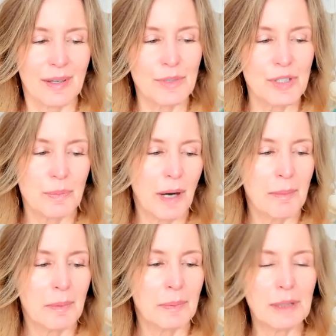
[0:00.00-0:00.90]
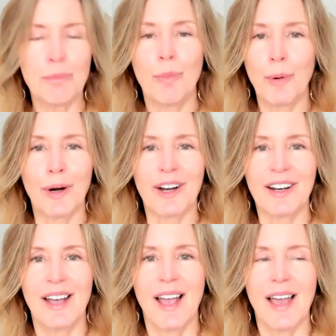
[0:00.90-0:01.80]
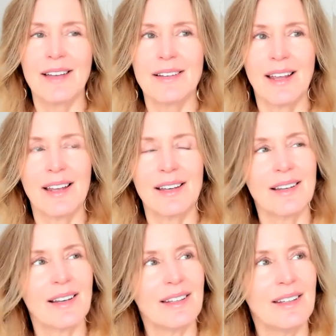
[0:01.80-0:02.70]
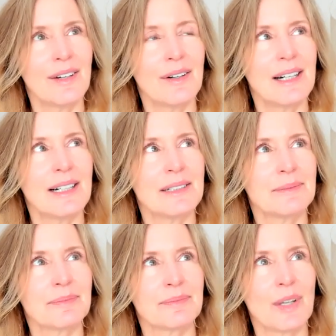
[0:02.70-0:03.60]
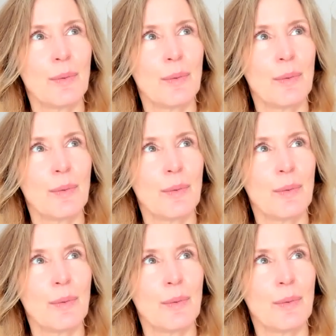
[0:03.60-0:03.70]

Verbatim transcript: which is probably more. And, and you know, um,